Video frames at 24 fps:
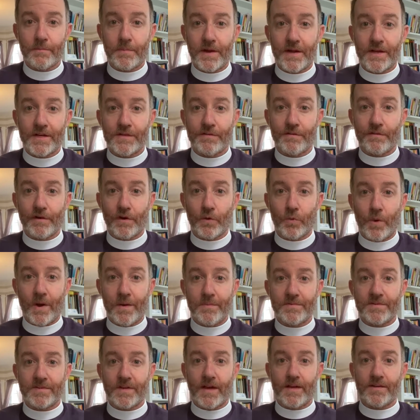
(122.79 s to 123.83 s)
page of our
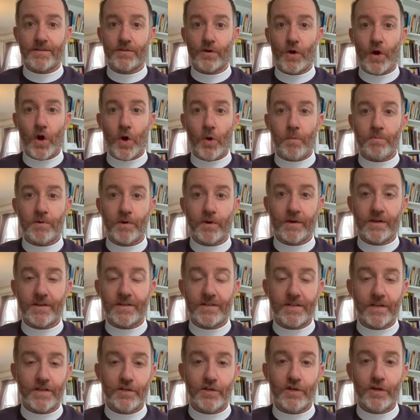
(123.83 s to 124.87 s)
website. So I hope you'll
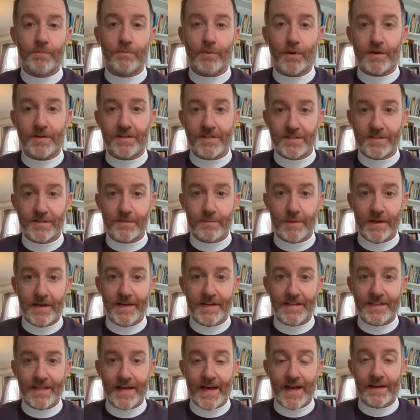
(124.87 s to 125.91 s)
continue to participate
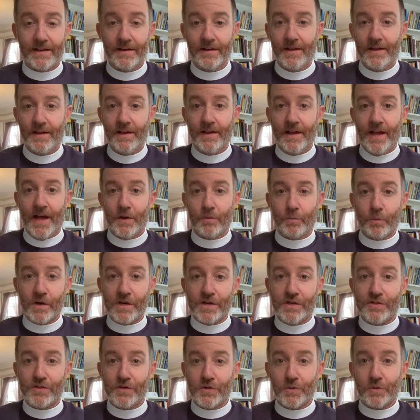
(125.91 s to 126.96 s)
in that. And when
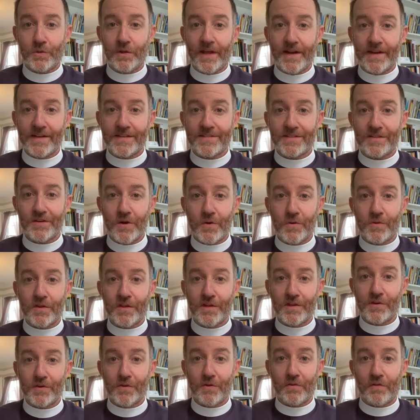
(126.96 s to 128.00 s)
you do, let us know
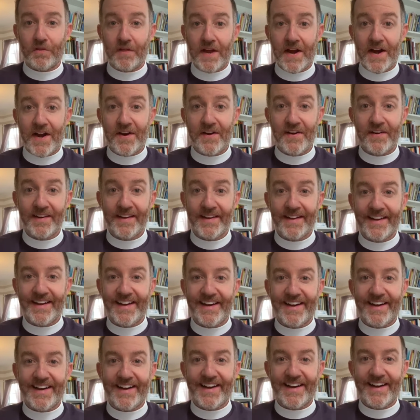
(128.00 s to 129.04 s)
that you're there
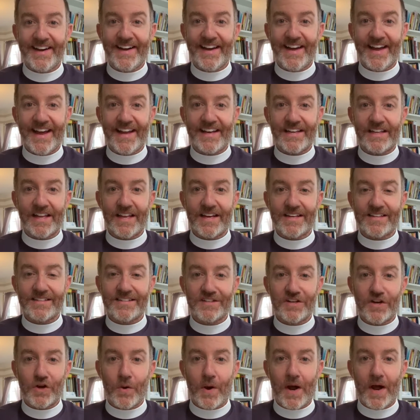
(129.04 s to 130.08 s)
and let us
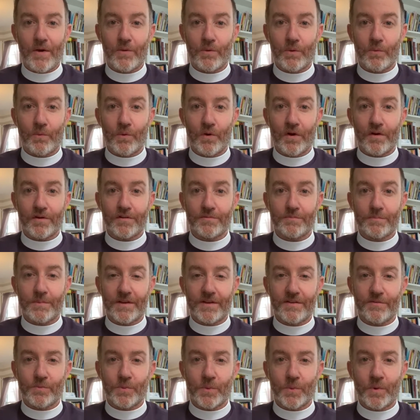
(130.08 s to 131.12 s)
know how it works,
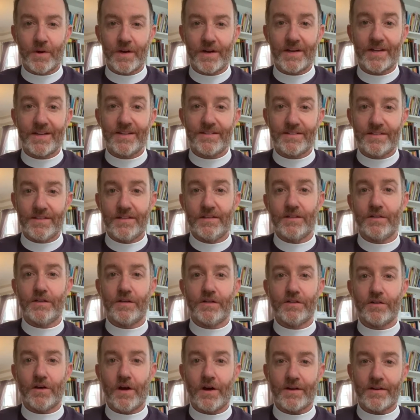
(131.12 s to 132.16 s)
because we want to continue
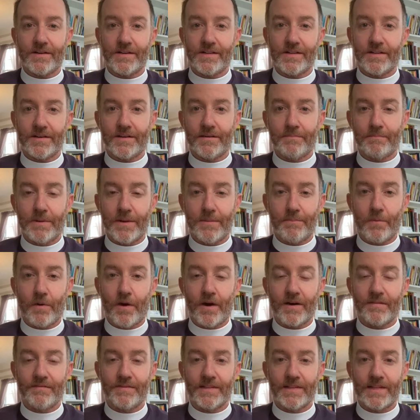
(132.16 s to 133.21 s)
to talk to you and be a
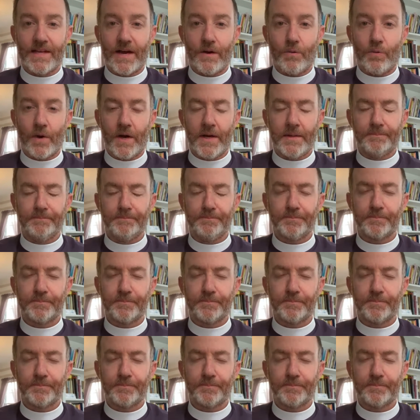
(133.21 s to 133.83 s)
part of it that way.